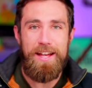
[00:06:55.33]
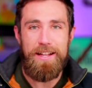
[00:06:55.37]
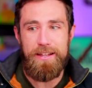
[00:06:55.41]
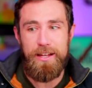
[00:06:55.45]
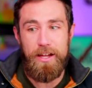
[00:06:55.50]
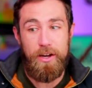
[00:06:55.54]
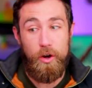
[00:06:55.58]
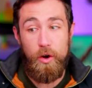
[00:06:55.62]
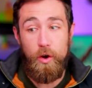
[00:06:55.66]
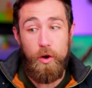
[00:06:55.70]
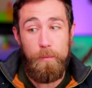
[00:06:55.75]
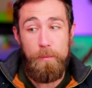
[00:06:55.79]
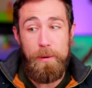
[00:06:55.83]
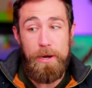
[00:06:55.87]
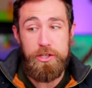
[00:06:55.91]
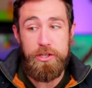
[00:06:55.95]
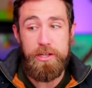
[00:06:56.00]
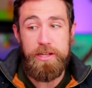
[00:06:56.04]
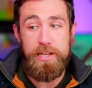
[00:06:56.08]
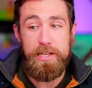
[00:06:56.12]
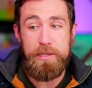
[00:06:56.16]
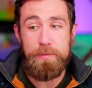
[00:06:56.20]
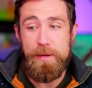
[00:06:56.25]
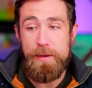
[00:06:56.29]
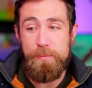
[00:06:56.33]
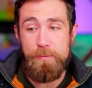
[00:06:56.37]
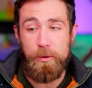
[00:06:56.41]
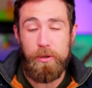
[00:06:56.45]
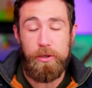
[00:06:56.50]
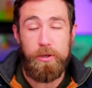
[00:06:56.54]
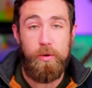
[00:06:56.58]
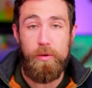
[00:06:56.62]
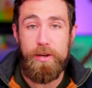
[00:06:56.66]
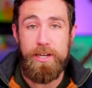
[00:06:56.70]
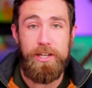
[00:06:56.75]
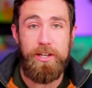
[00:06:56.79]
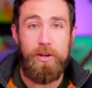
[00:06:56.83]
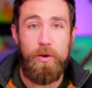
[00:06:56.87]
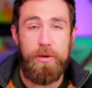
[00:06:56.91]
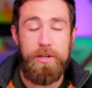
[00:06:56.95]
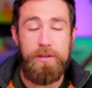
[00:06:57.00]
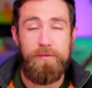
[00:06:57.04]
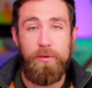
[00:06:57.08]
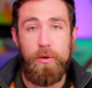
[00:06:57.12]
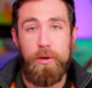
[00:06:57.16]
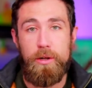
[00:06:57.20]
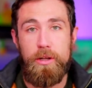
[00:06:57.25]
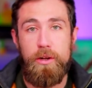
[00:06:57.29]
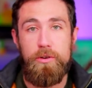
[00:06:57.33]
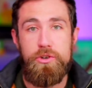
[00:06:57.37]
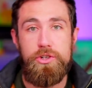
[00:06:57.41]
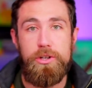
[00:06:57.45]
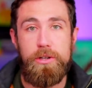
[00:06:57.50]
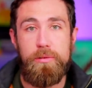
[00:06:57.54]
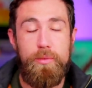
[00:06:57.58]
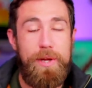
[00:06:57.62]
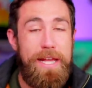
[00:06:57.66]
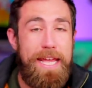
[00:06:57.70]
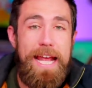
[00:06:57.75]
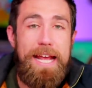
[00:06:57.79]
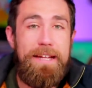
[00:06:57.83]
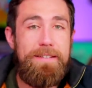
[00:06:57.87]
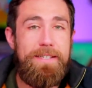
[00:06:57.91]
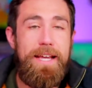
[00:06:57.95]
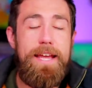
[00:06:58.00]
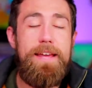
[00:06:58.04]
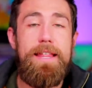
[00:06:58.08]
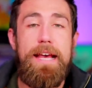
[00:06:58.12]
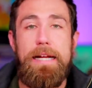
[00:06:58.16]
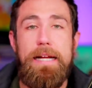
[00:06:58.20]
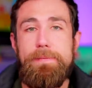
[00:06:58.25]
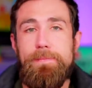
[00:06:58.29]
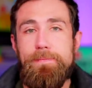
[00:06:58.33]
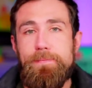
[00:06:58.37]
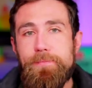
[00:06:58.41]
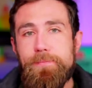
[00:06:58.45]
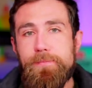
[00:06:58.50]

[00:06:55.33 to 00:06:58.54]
that a whole bunch of these people are going to go into foreclosure. We can't say that.